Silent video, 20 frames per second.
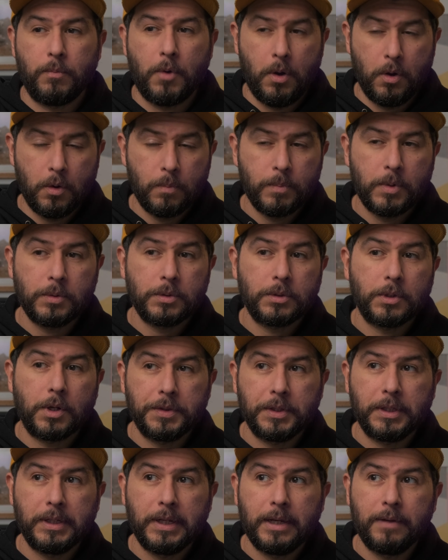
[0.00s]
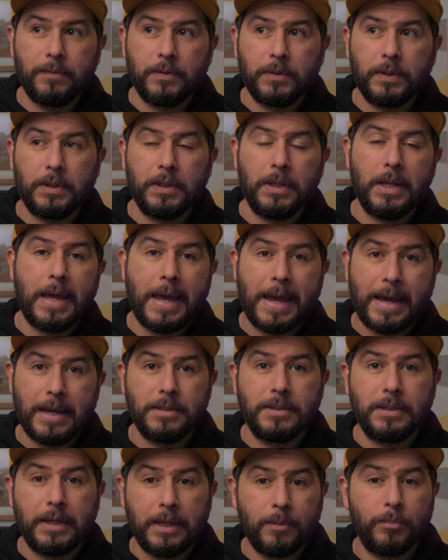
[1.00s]
almost on the level
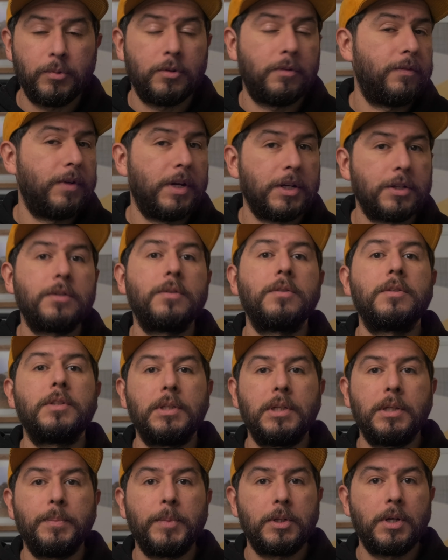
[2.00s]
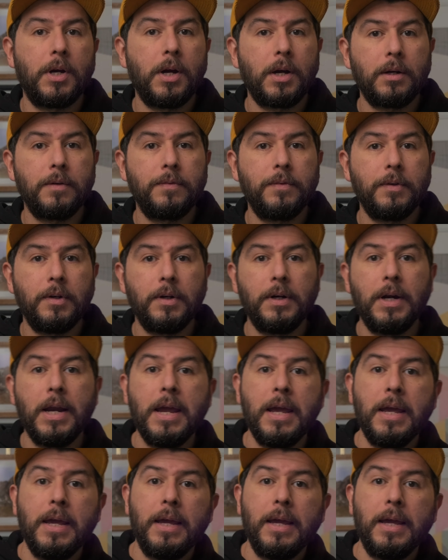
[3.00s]
as a professional cinematographer